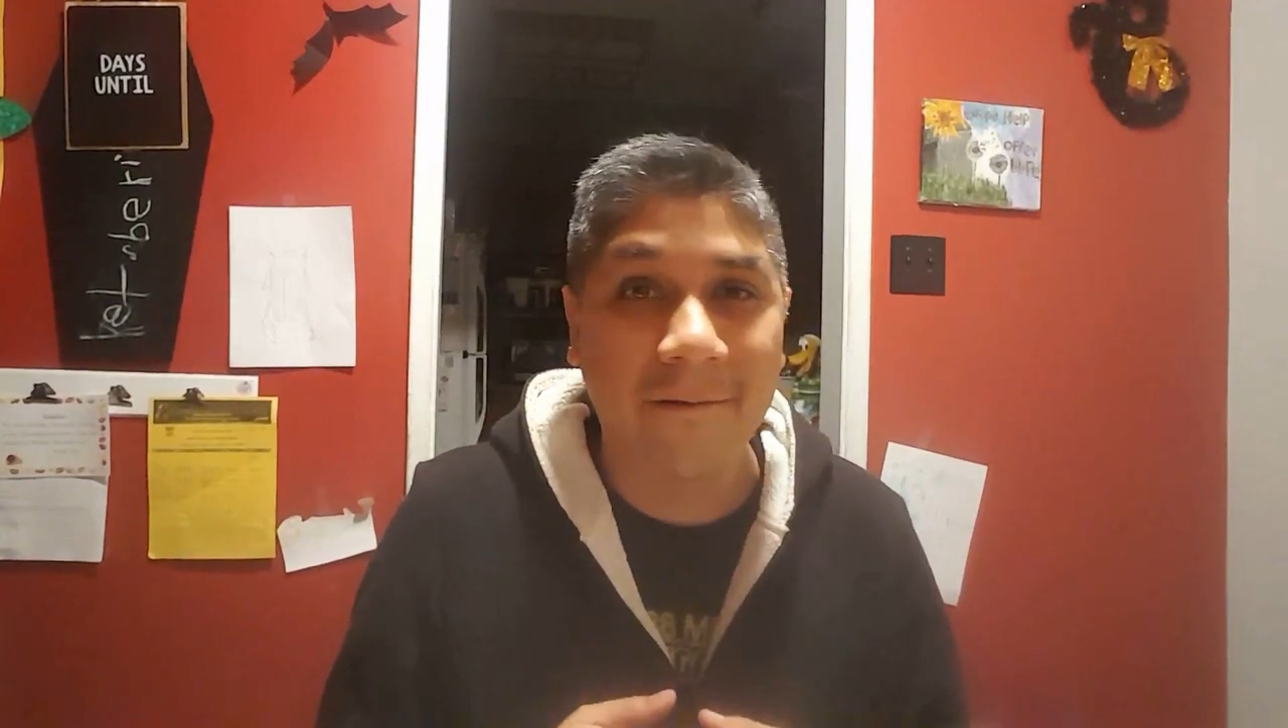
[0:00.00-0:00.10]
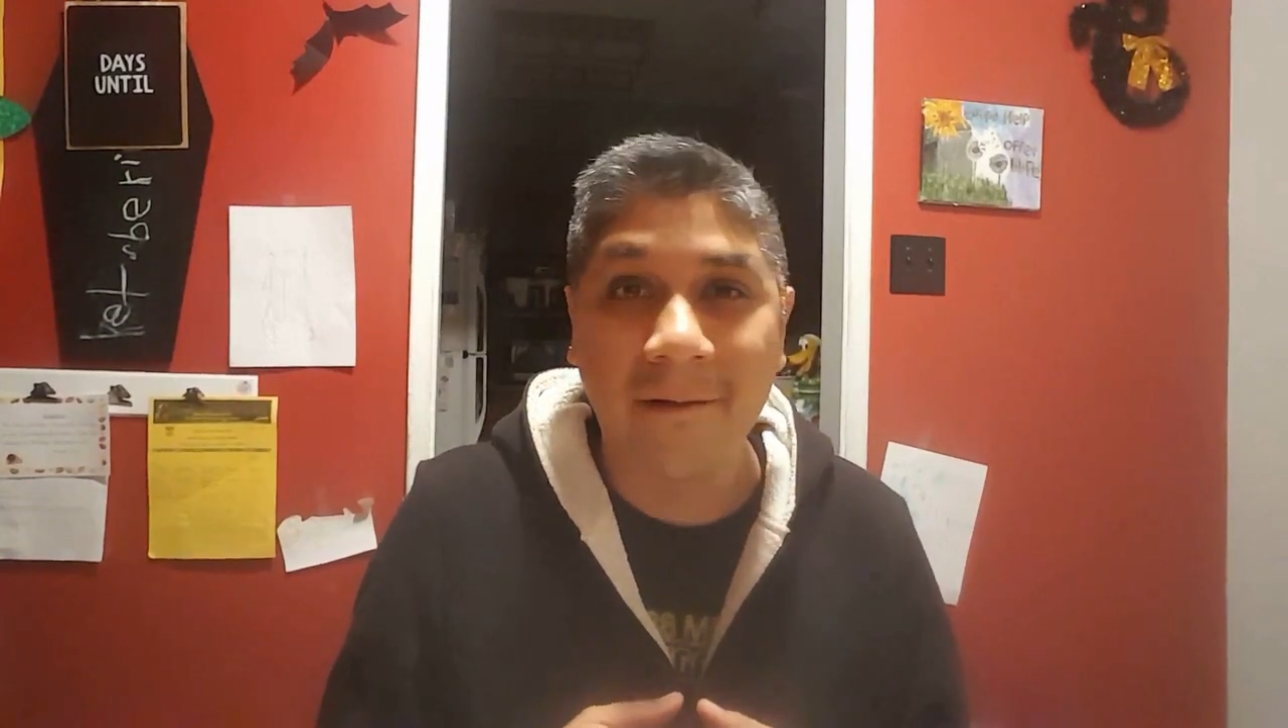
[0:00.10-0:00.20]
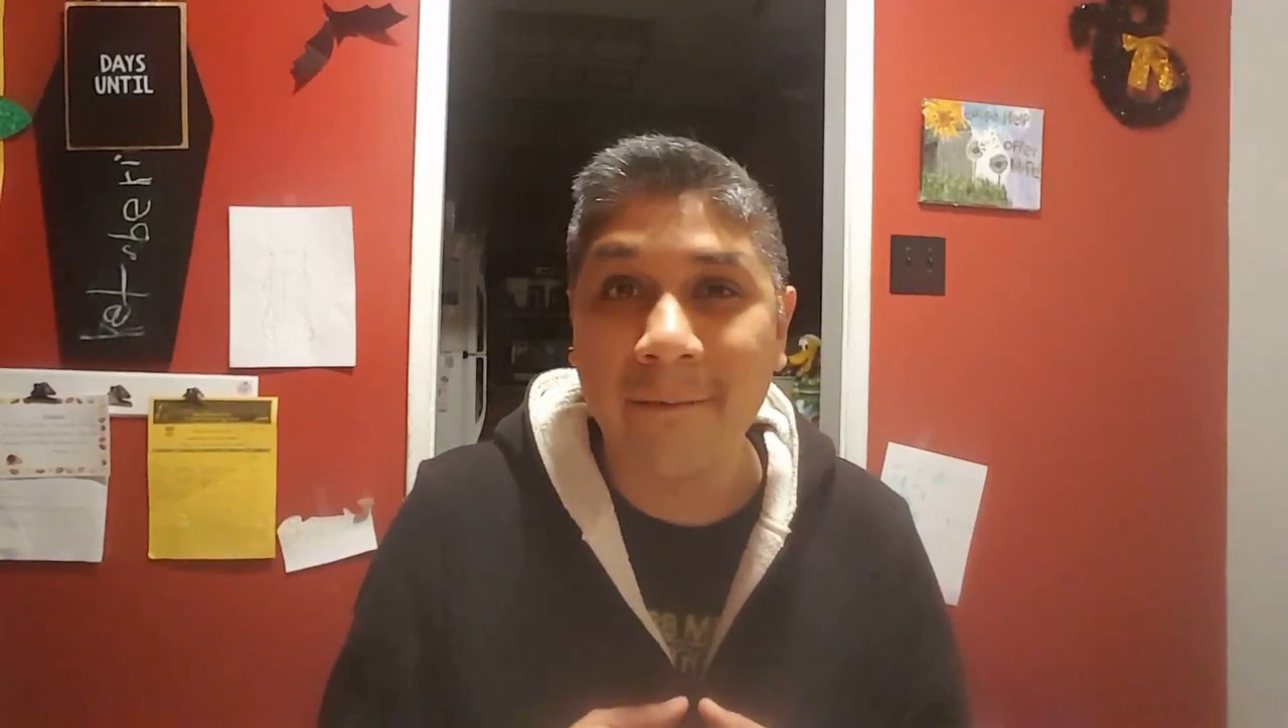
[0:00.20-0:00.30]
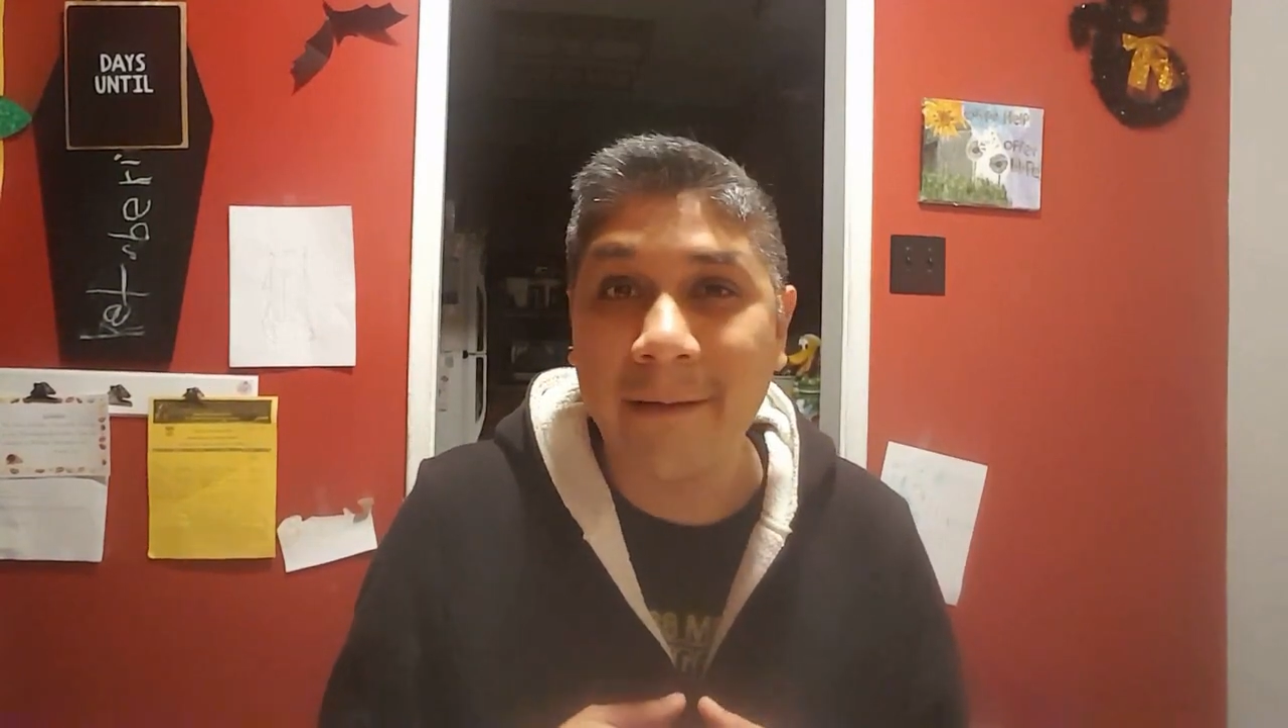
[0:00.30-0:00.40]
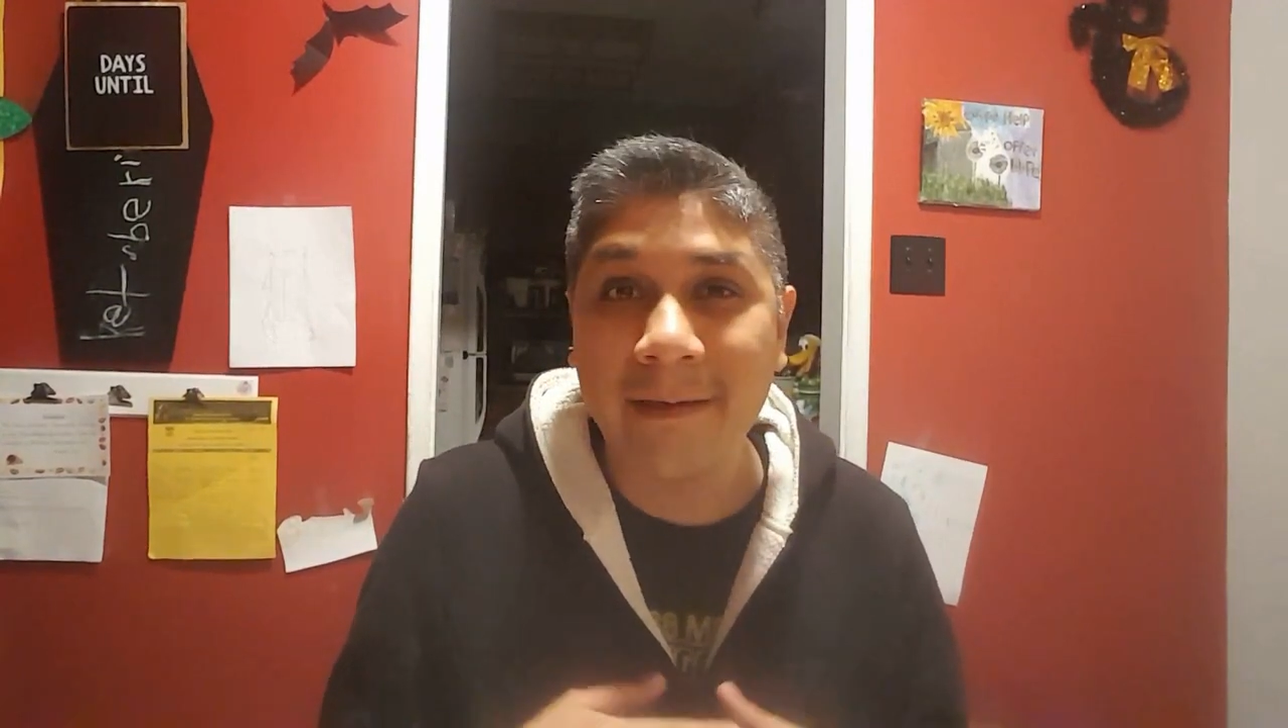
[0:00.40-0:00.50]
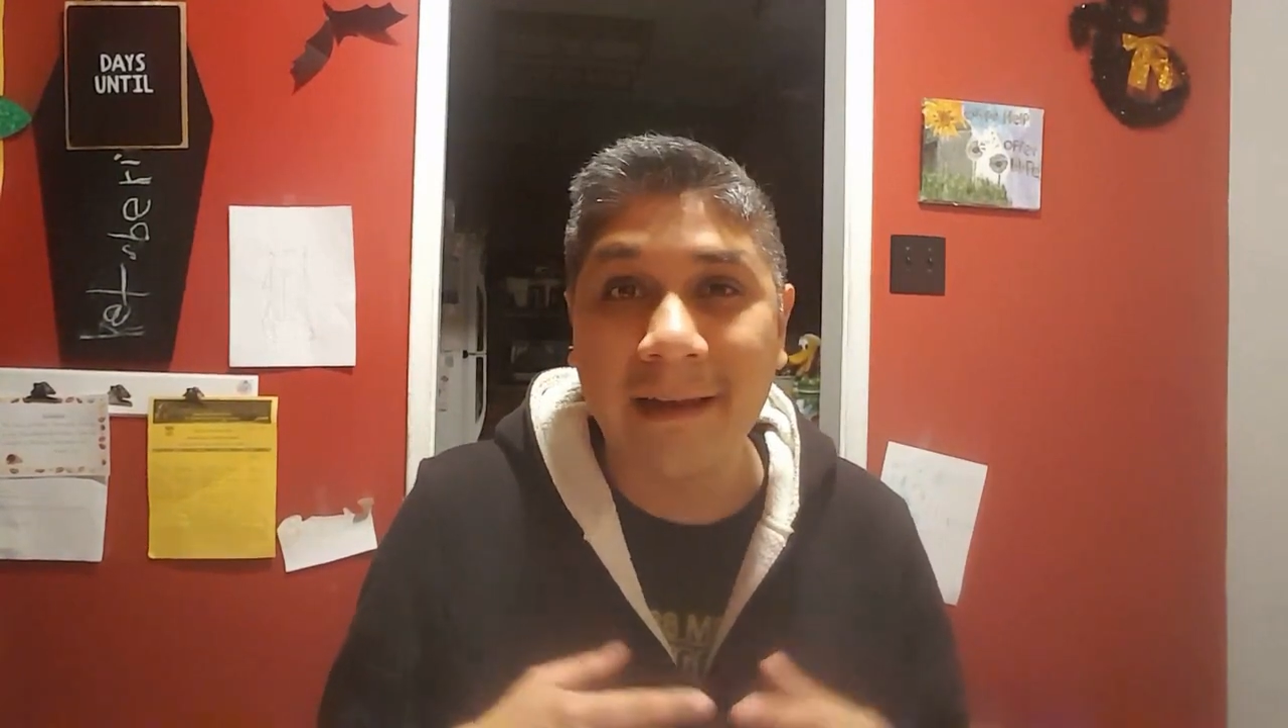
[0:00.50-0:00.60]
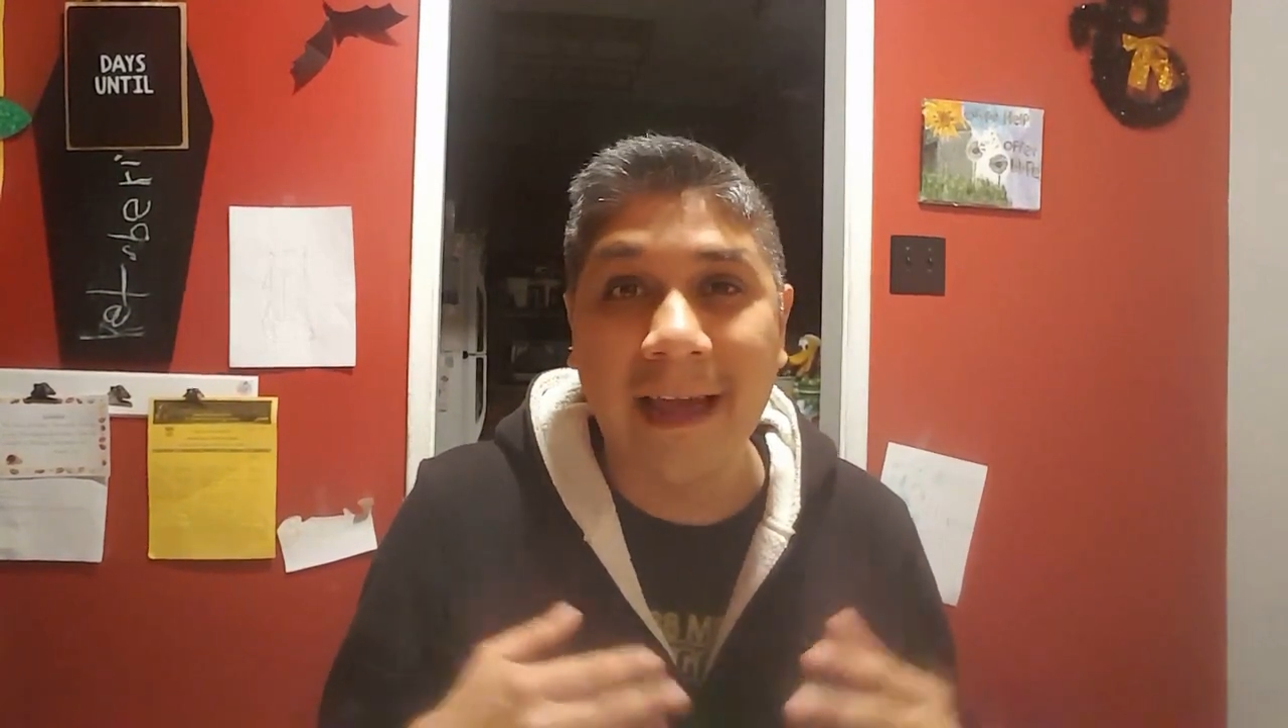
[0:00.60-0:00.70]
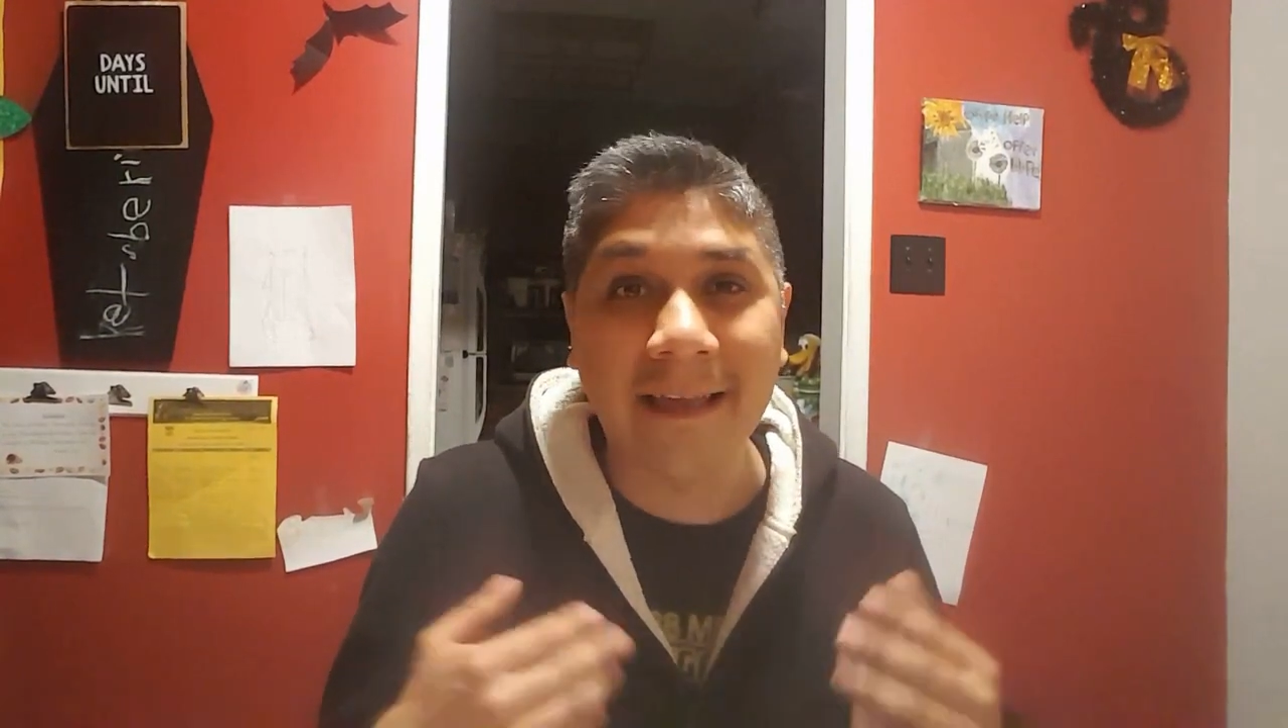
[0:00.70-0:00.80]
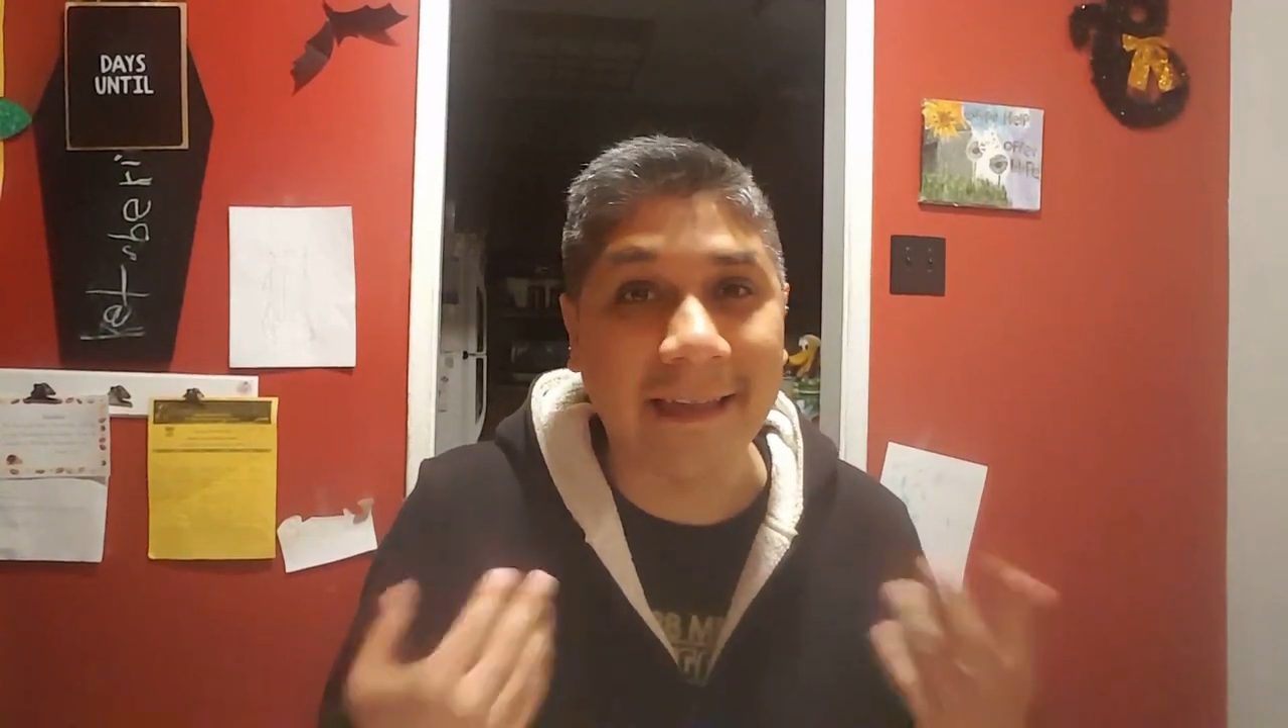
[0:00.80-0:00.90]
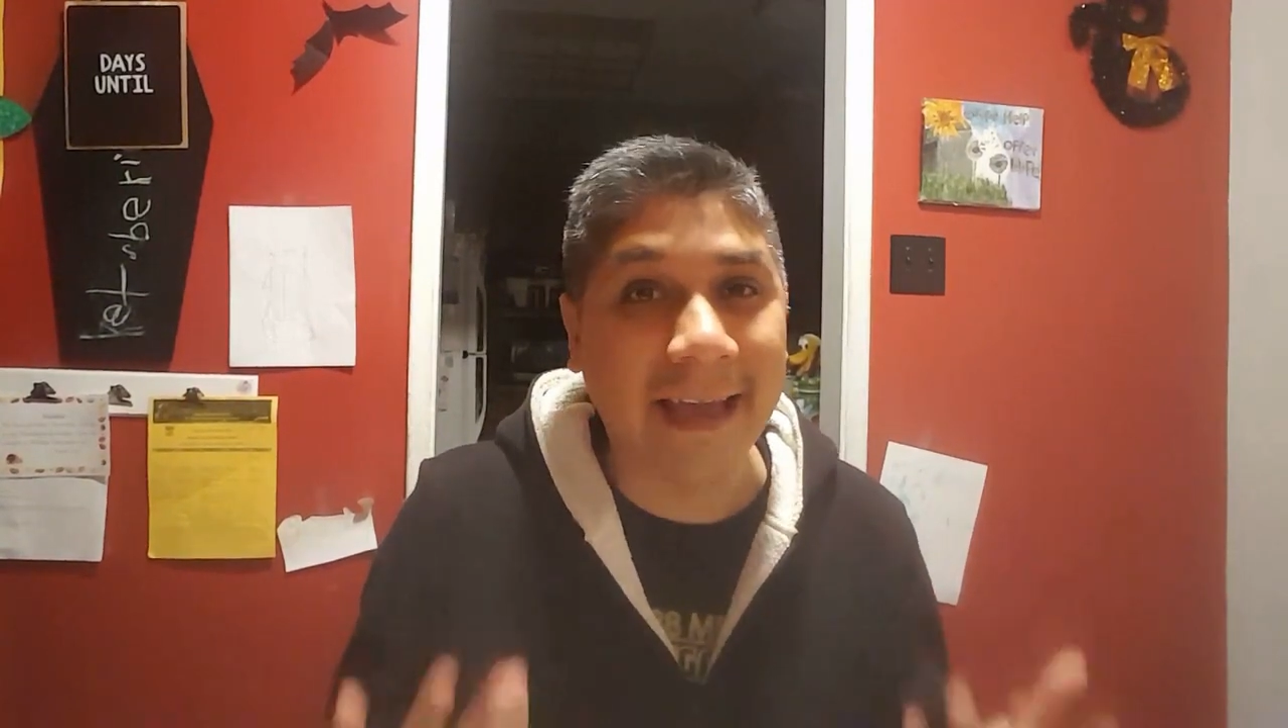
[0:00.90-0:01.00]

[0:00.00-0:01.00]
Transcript: for maybe the last